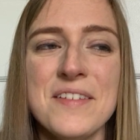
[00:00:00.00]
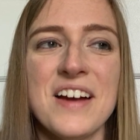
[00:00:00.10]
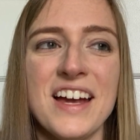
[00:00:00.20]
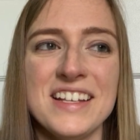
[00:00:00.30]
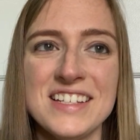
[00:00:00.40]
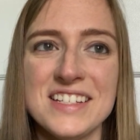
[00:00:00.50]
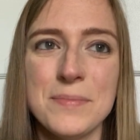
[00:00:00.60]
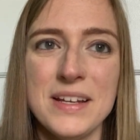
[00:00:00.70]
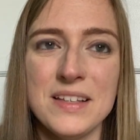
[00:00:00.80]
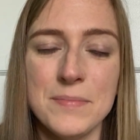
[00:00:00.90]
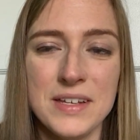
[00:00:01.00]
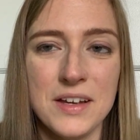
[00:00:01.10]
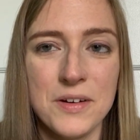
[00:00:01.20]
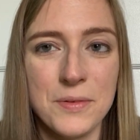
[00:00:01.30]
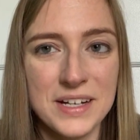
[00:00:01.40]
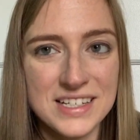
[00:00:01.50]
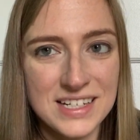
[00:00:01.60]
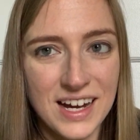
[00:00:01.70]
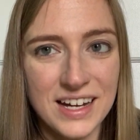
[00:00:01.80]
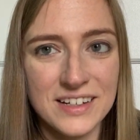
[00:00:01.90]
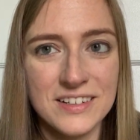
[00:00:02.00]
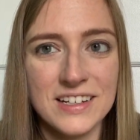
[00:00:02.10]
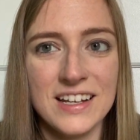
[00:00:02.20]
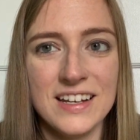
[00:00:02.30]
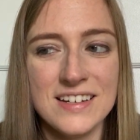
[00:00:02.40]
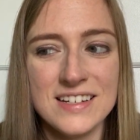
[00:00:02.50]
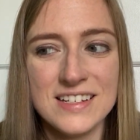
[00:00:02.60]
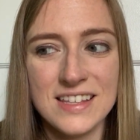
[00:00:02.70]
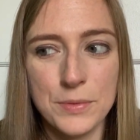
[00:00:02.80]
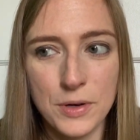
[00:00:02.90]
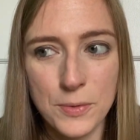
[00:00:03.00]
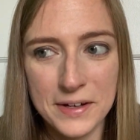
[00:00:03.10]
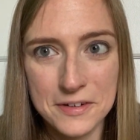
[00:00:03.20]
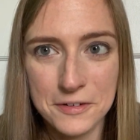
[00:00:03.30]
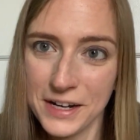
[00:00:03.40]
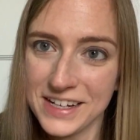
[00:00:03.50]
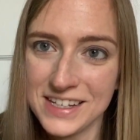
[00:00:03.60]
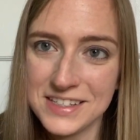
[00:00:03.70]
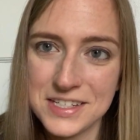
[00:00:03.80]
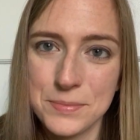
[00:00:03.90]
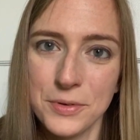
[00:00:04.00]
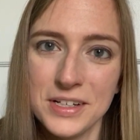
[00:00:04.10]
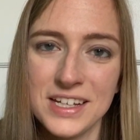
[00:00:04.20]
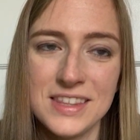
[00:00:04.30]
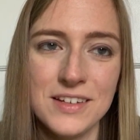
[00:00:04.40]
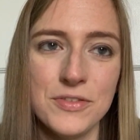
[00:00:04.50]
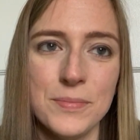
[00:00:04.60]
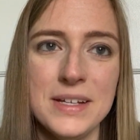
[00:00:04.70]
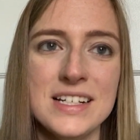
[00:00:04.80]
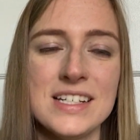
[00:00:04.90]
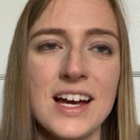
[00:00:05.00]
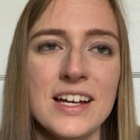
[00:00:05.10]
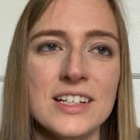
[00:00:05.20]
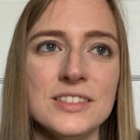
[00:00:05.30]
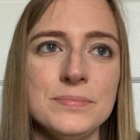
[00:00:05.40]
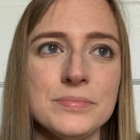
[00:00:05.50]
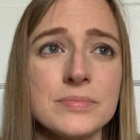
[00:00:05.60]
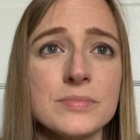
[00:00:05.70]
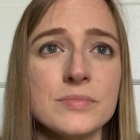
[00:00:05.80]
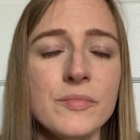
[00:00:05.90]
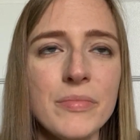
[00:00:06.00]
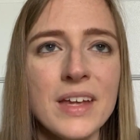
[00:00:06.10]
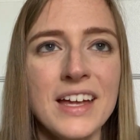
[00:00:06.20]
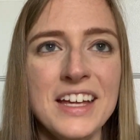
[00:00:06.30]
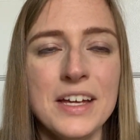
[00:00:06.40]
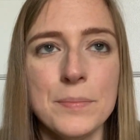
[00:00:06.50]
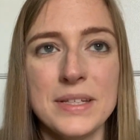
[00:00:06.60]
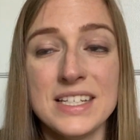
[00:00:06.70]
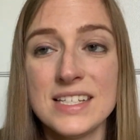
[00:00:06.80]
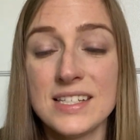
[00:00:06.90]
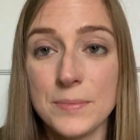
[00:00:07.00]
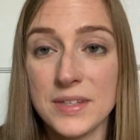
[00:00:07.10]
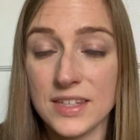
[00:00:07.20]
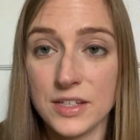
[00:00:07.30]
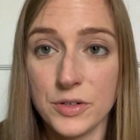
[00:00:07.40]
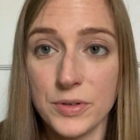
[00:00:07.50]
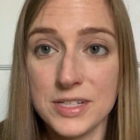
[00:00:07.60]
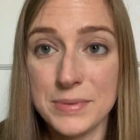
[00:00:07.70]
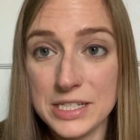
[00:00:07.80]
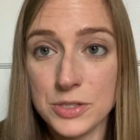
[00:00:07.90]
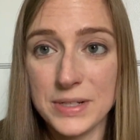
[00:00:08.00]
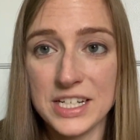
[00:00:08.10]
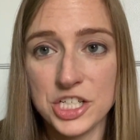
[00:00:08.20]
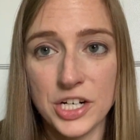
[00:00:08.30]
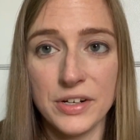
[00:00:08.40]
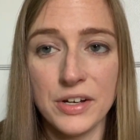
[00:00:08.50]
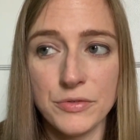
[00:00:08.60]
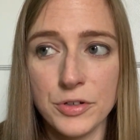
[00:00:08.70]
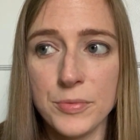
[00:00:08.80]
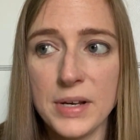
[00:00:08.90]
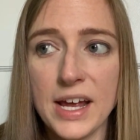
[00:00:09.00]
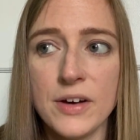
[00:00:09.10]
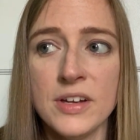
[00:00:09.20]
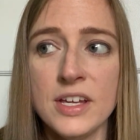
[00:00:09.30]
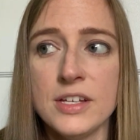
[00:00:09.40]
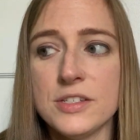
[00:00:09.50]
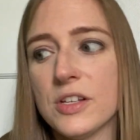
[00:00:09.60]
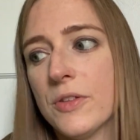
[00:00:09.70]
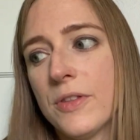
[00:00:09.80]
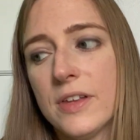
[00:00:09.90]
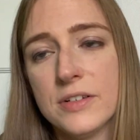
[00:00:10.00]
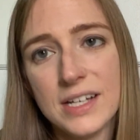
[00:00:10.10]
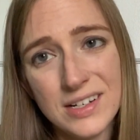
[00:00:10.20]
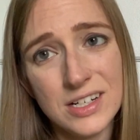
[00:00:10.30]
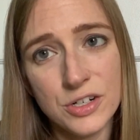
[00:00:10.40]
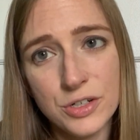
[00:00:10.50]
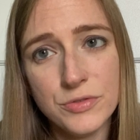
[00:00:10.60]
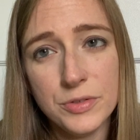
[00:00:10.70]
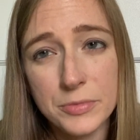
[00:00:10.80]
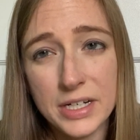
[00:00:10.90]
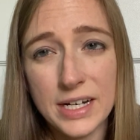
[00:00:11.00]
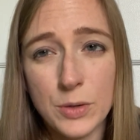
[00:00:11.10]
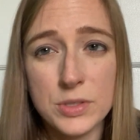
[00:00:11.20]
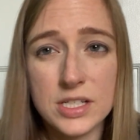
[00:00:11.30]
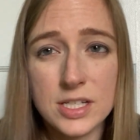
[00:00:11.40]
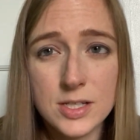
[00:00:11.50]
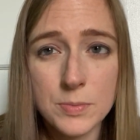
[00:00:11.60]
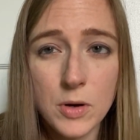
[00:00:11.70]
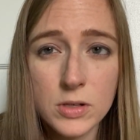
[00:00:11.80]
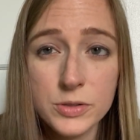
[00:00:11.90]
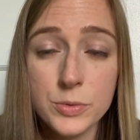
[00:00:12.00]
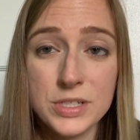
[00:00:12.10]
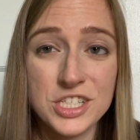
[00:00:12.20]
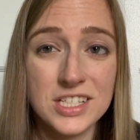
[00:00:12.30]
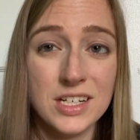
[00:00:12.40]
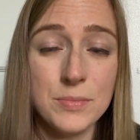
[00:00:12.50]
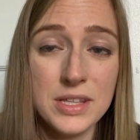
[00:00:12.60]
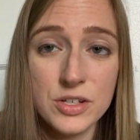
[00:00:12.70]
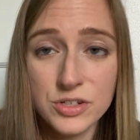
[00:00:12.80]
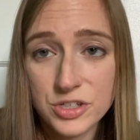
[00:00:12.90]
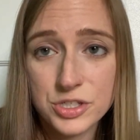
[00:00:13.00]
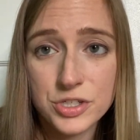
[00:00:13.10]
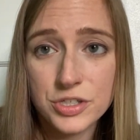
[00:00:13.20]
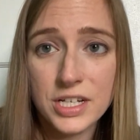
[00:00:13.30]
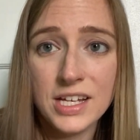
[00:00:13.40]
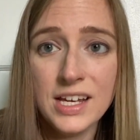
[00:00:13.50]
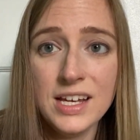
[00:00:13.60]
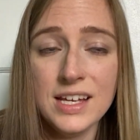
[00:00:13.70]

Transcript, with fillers: I anticipate them being quite tired, and they were quite cranky this morning, I think, from being tired. But this is something that they're going to be doing, is sharing a room now. So they're down in her room right now, which is smaller, which is going to be the nursery.